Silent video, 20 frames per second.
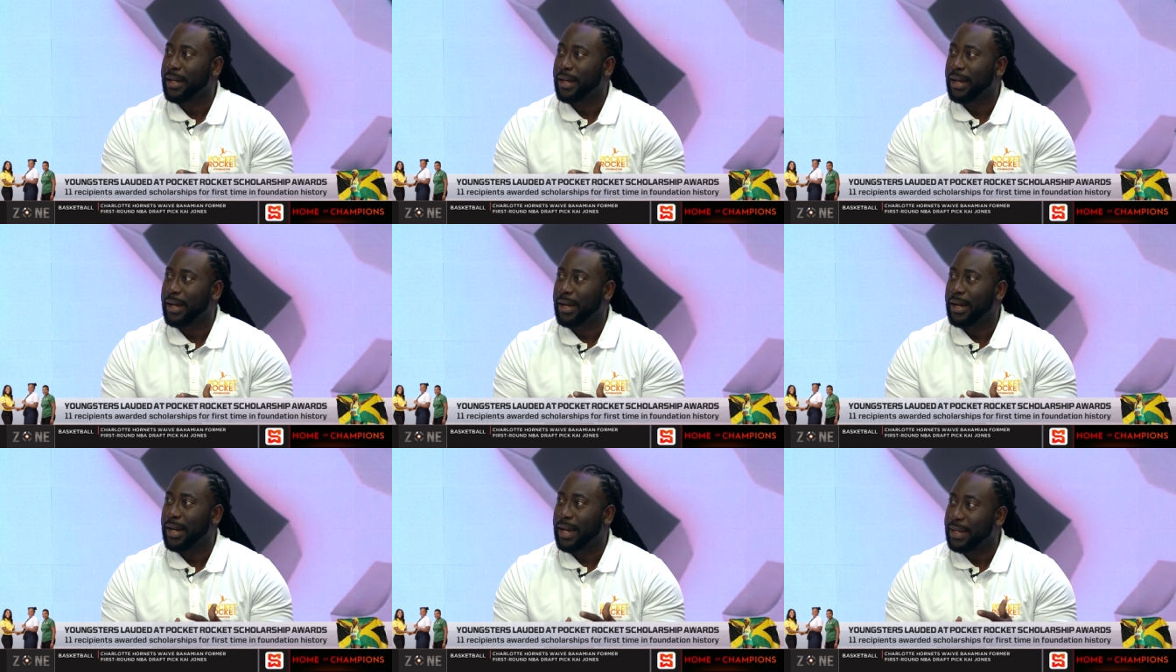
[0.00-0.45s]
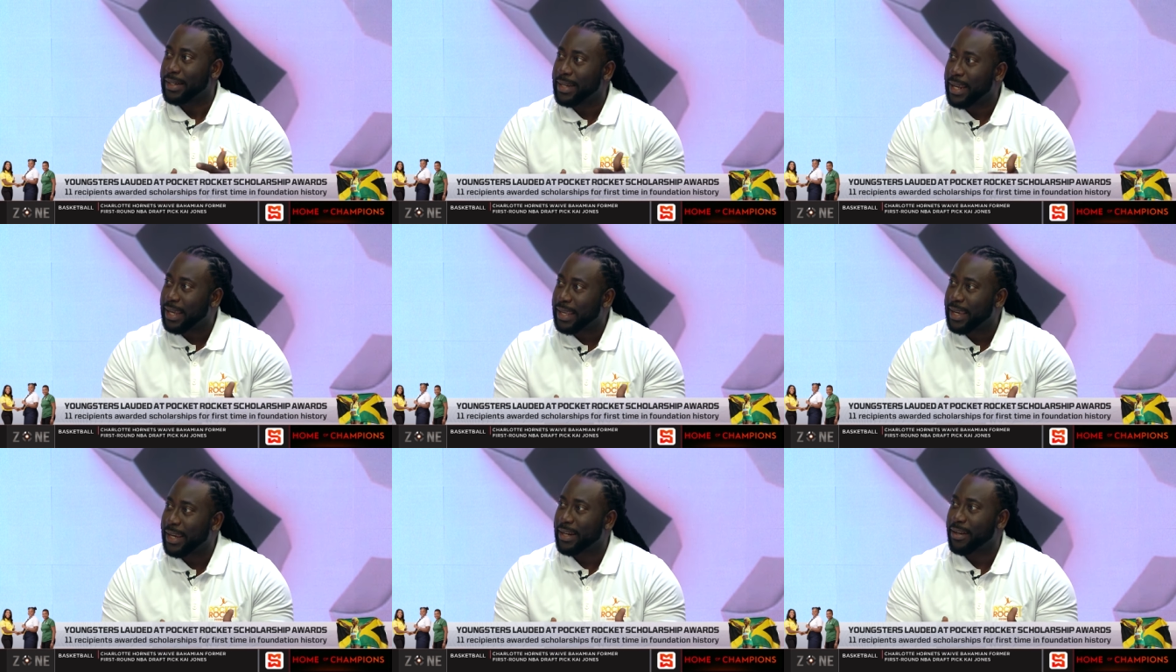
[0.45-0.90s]
Uh, a
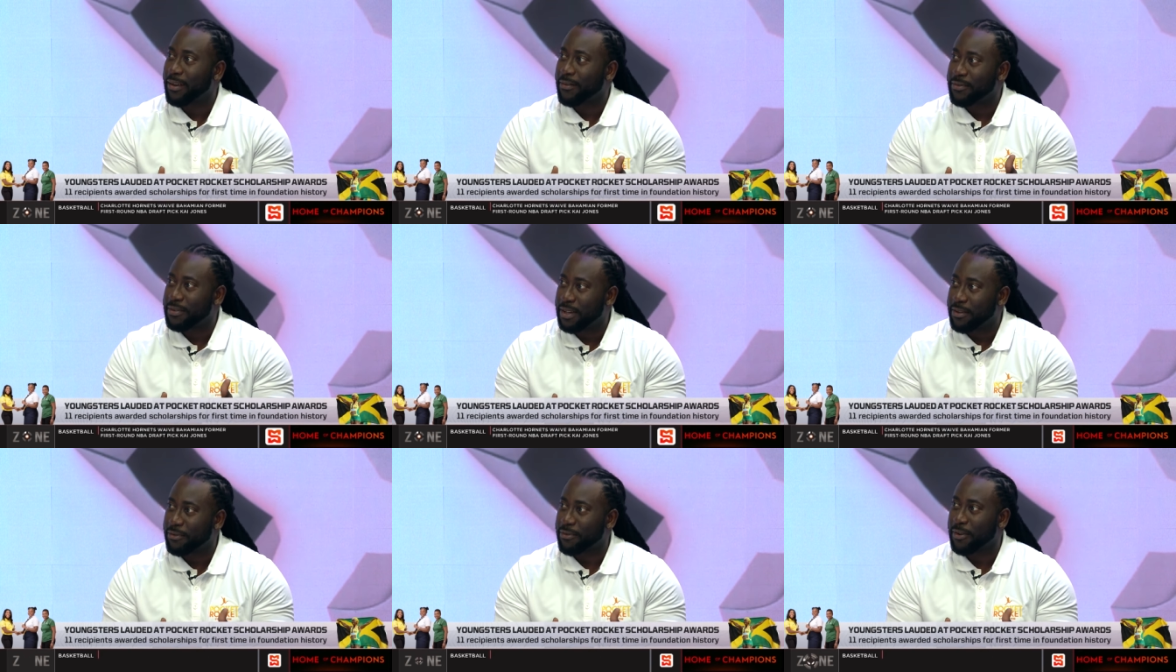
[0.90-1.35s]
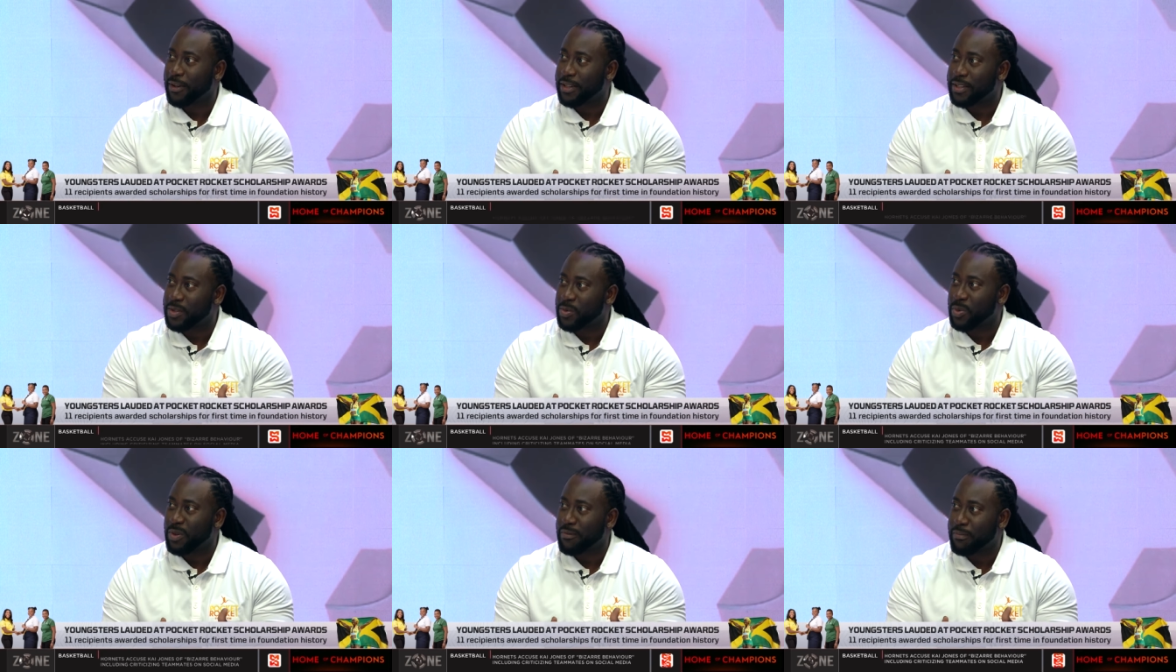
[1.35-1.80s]
decade of
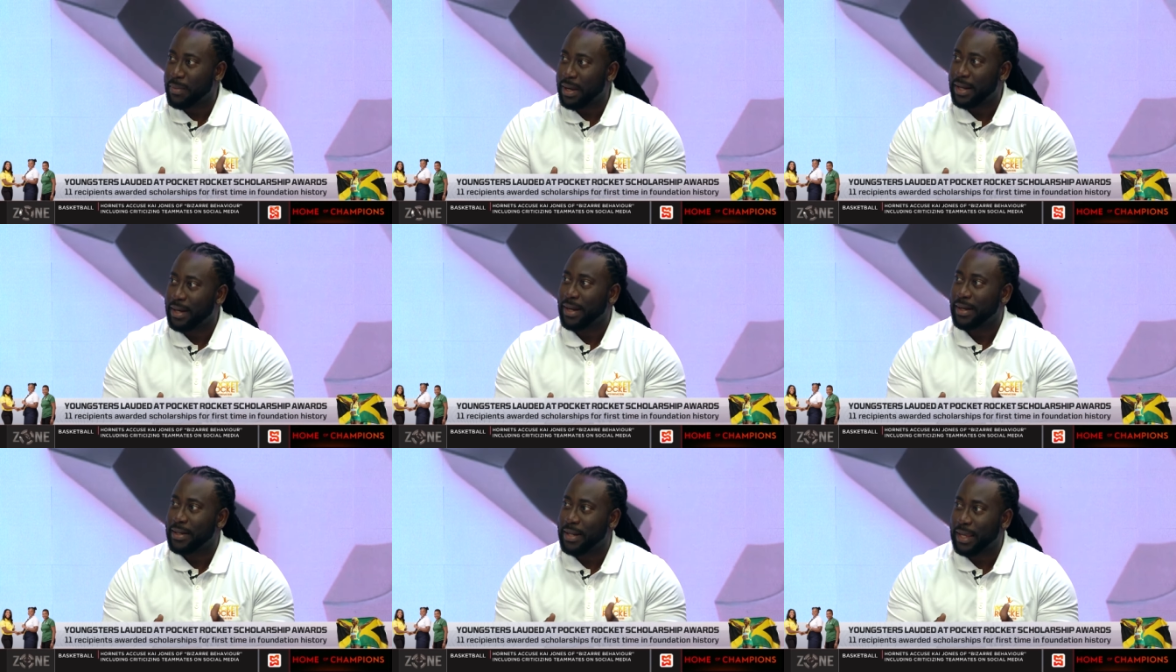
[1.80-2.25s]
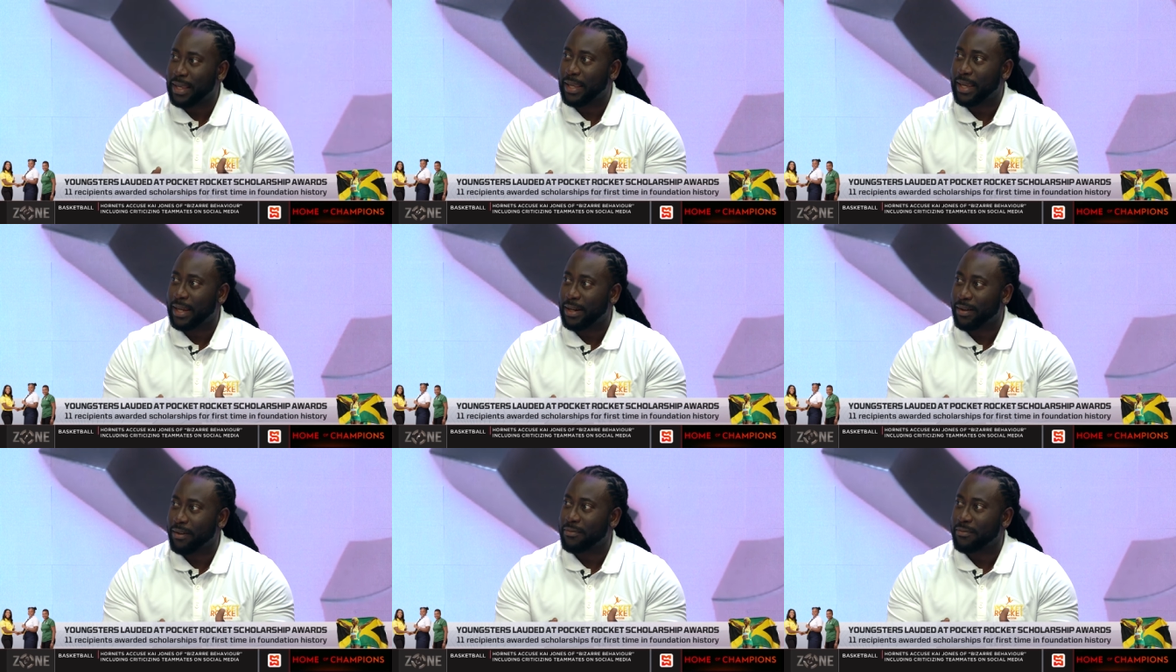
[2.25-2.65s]
difference. We've made a decade